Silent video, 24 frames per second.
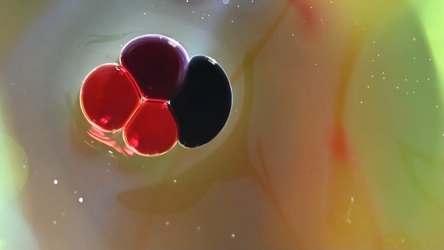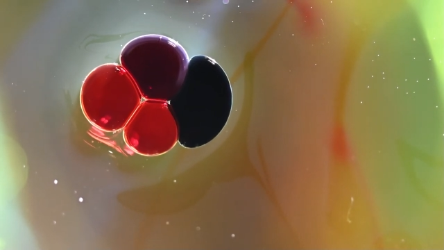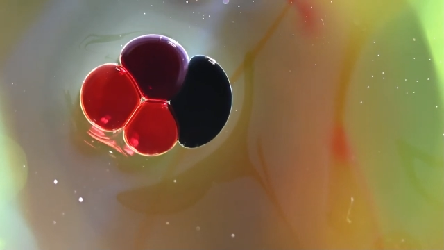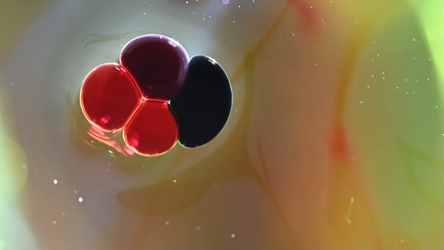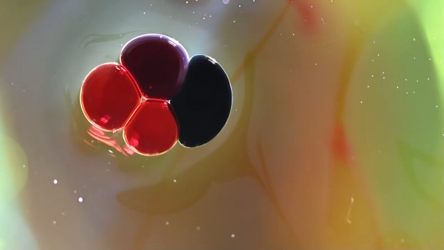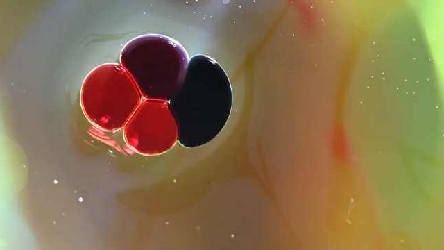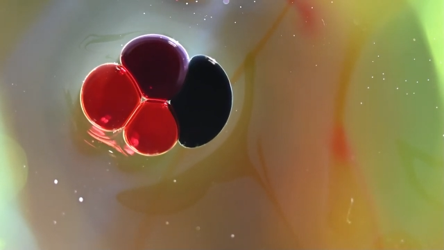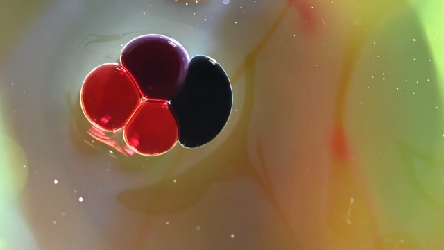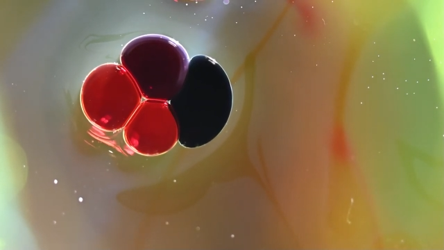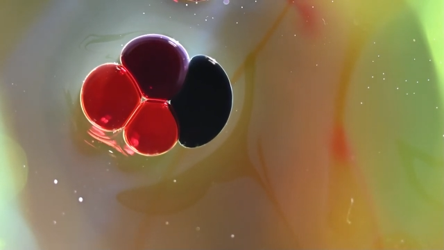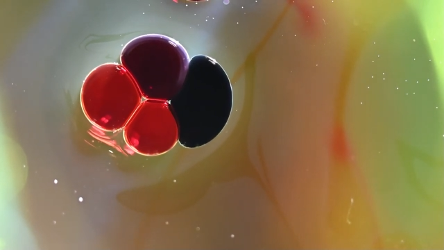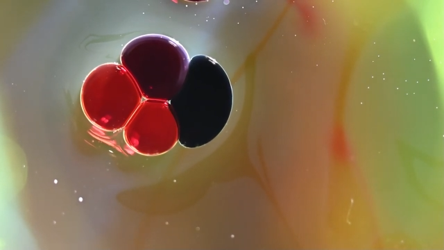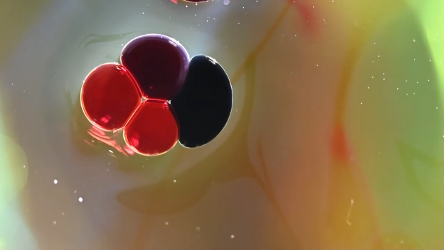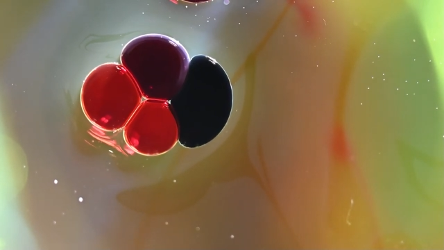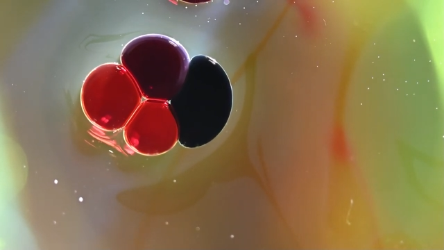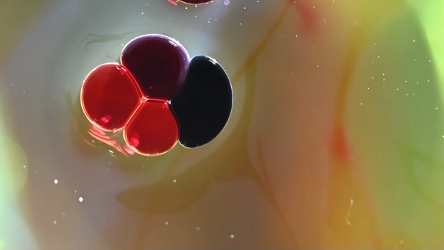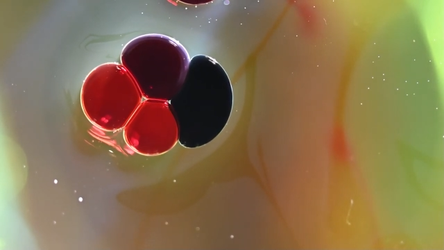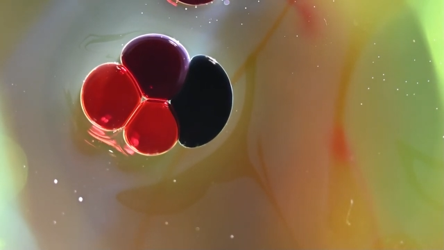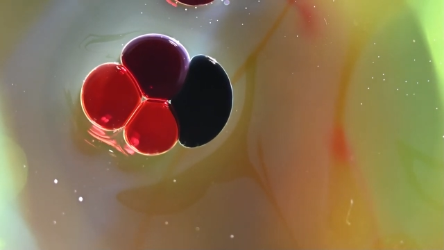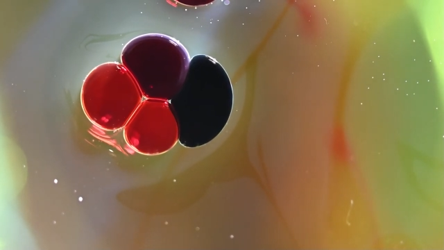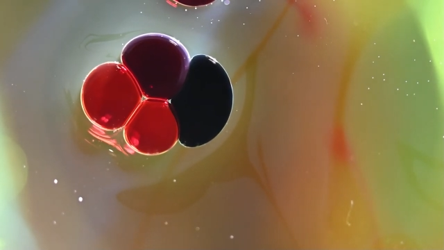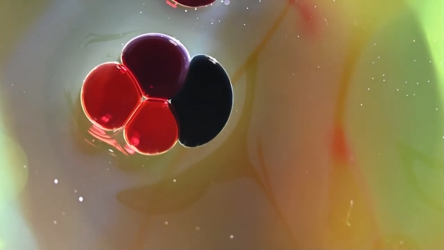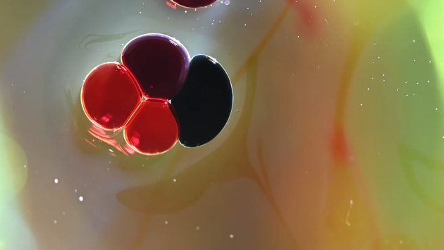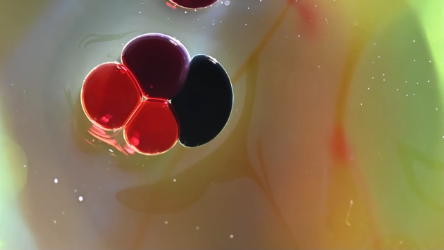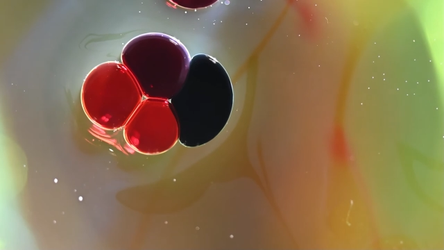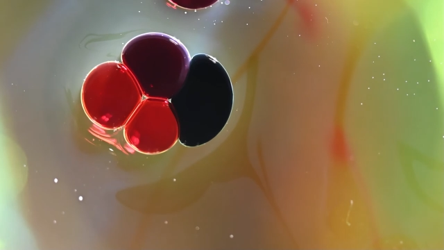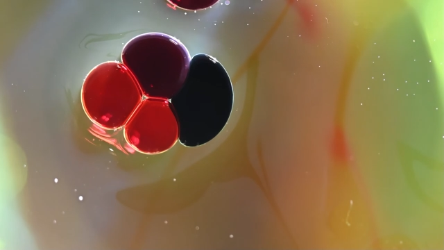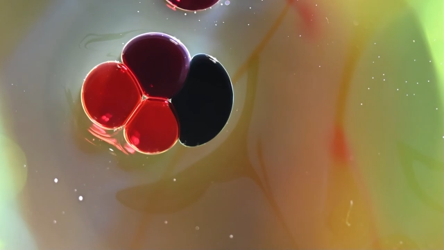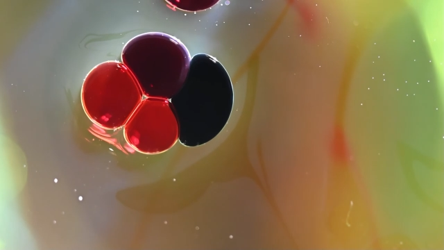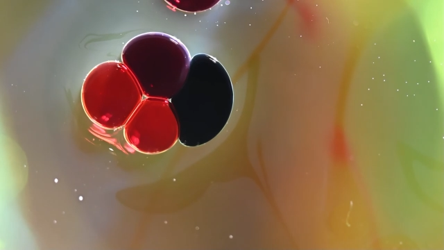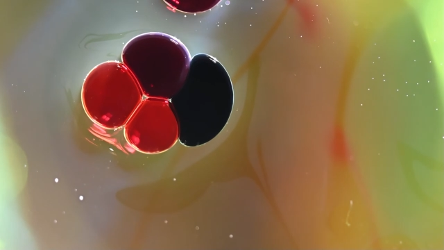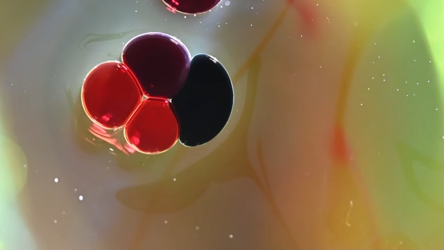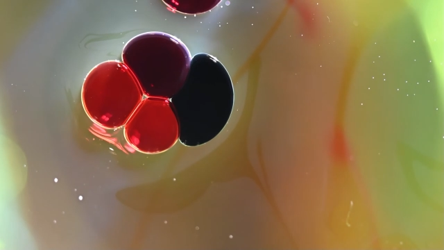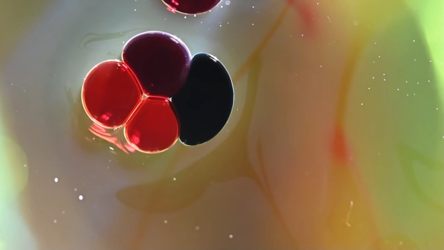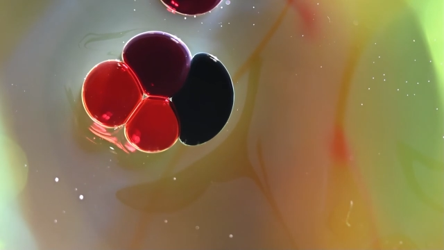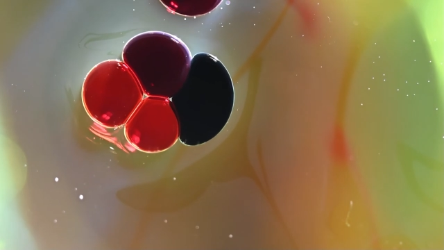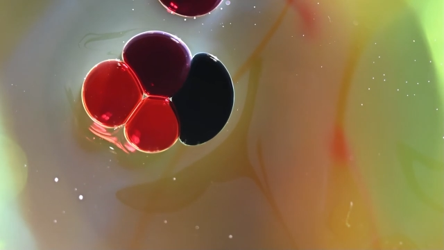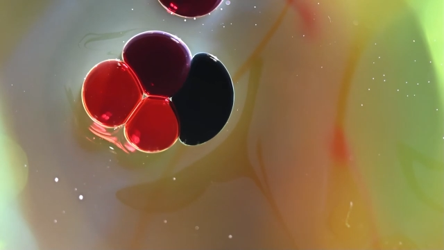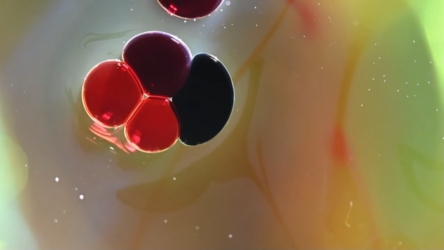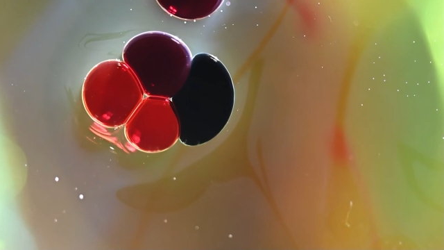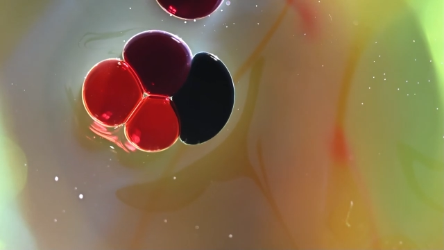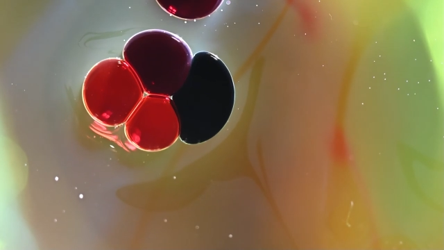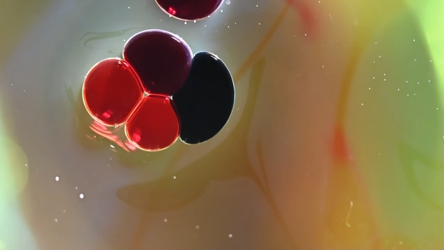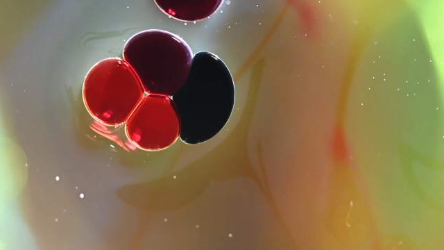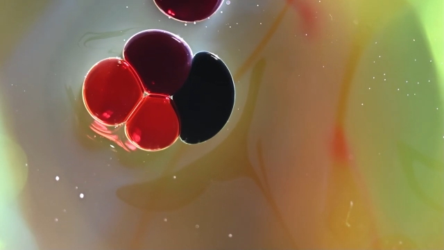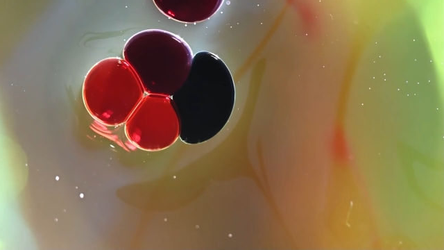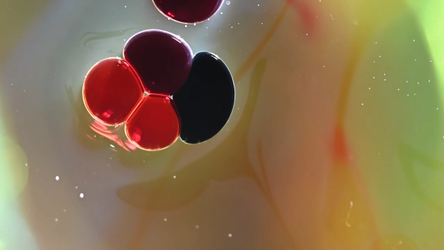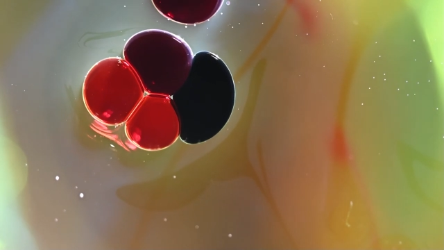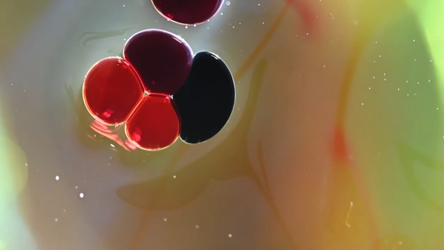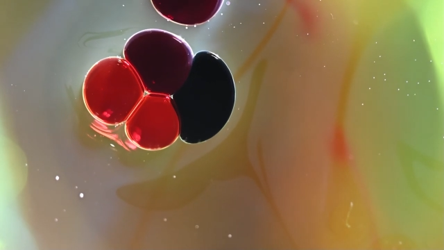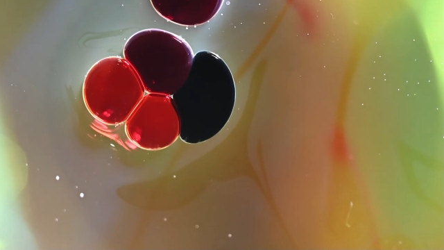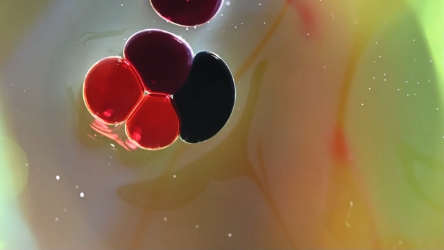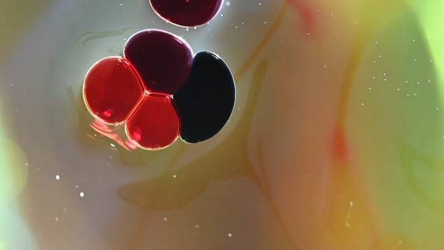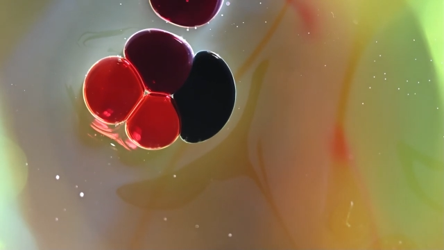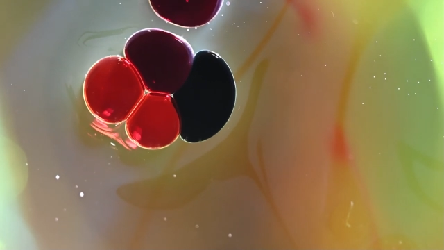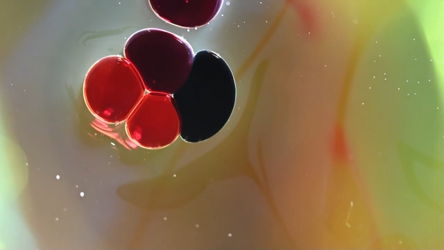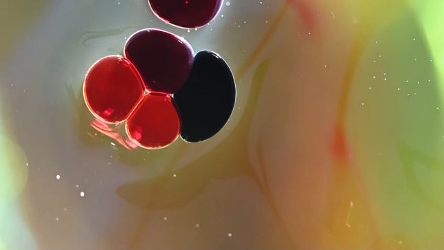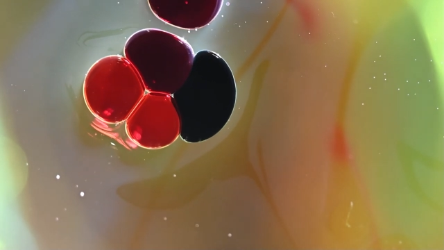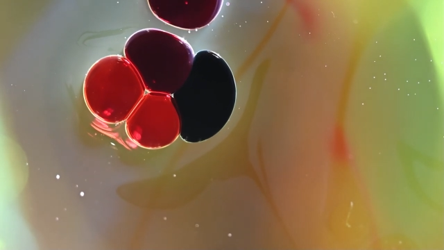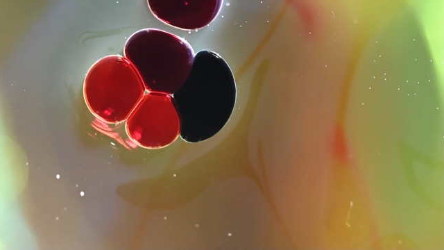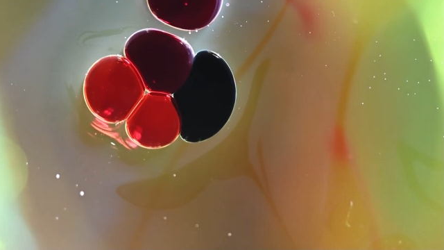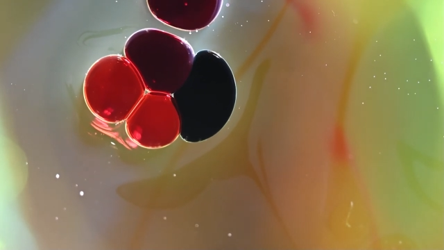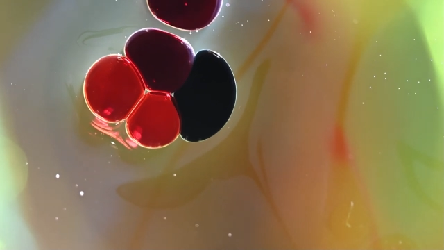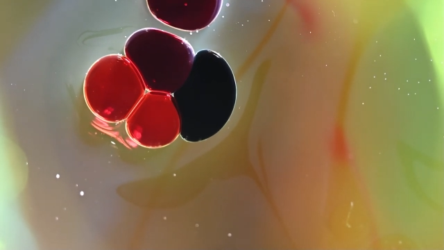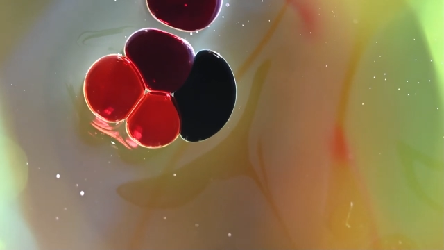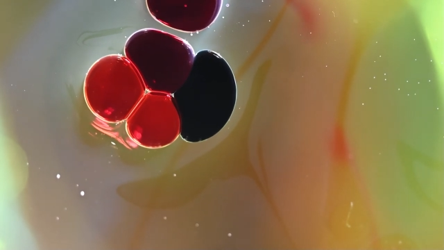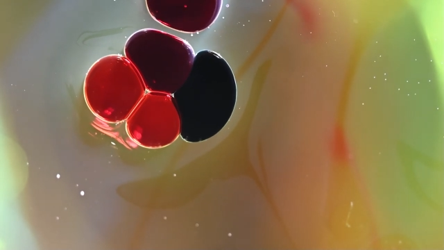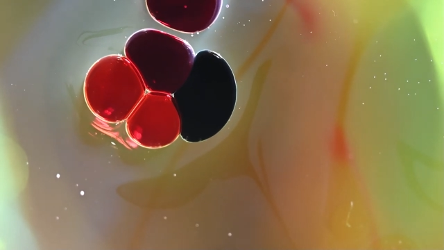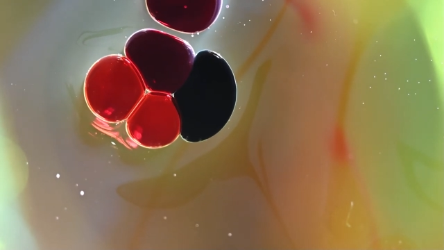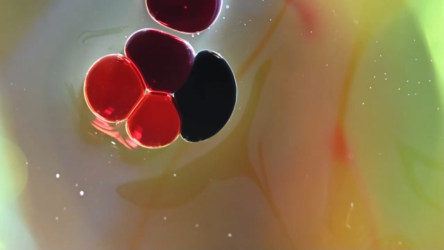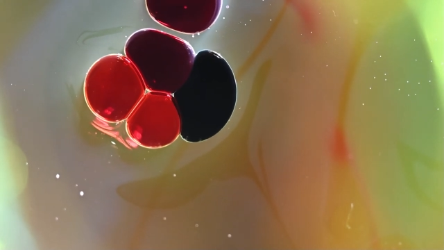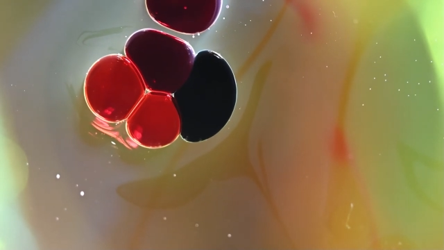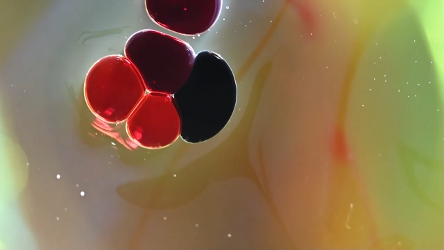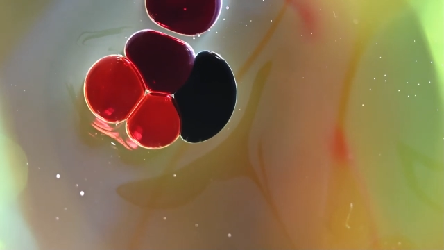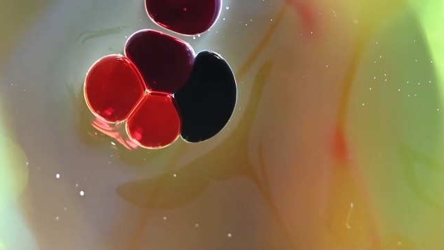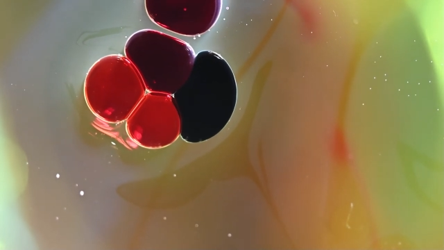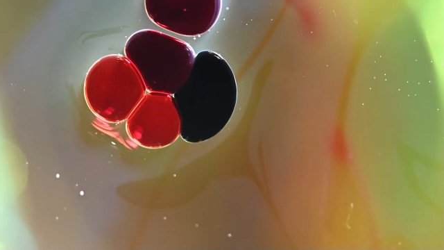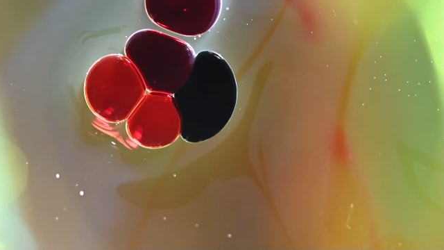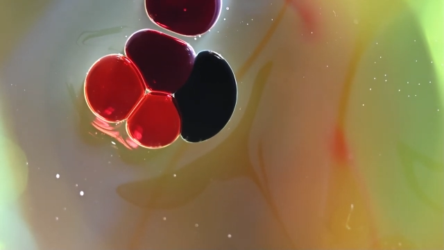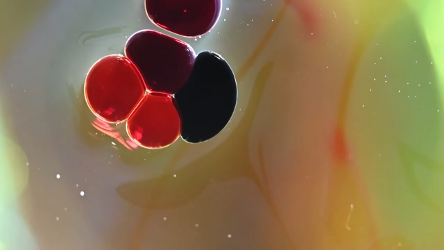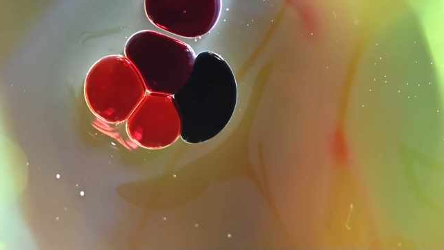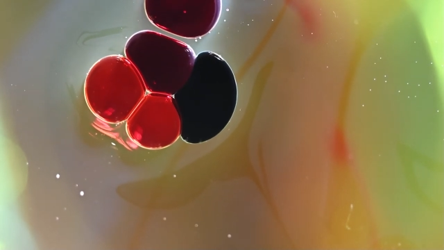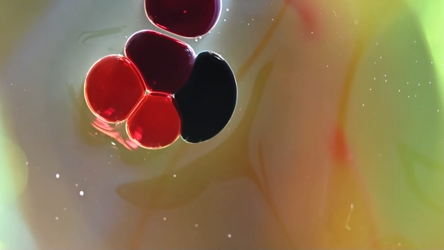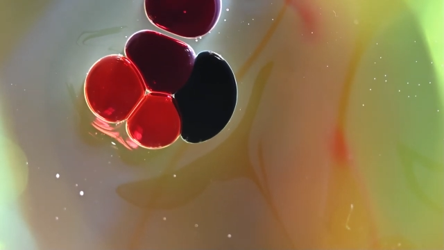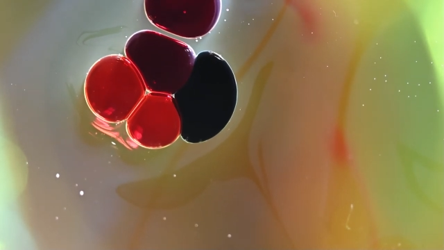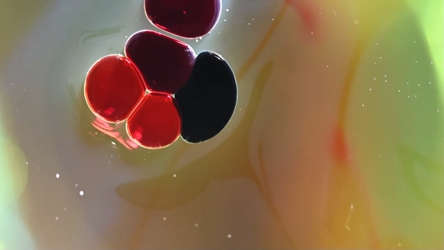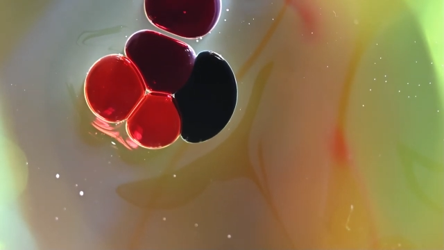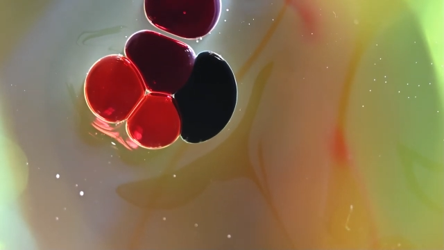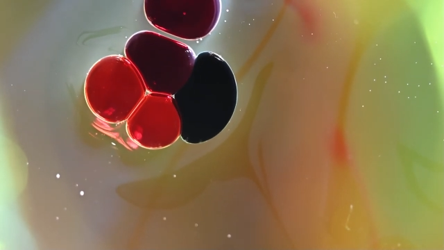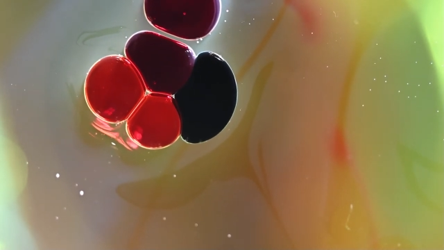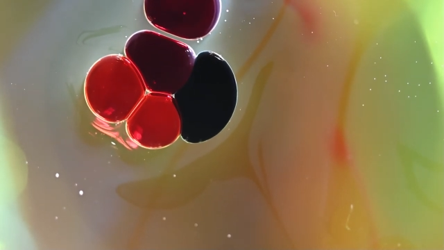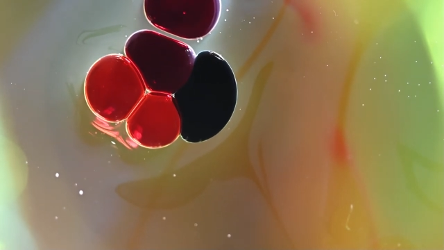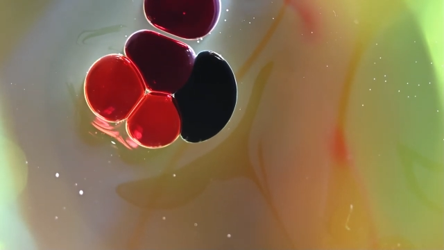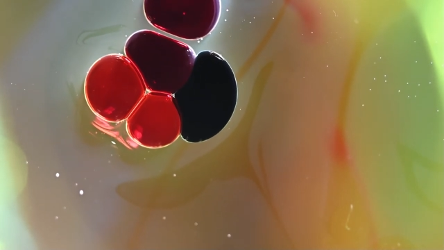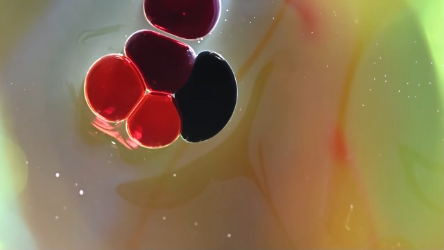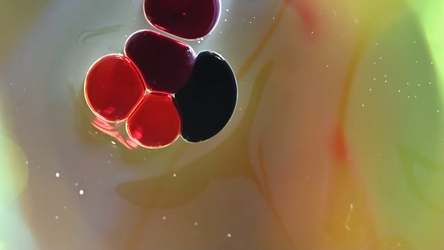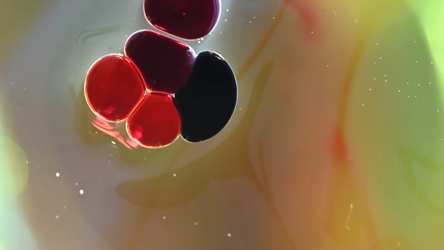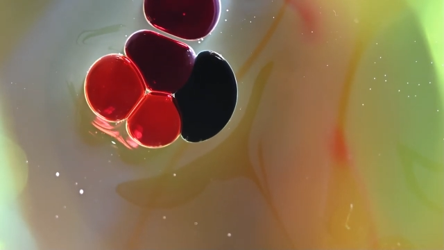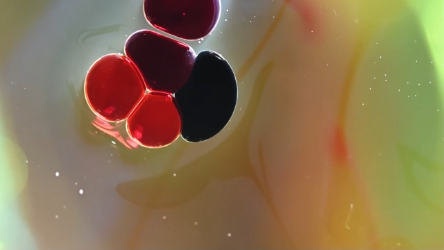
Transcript: [unreadable: no face in view]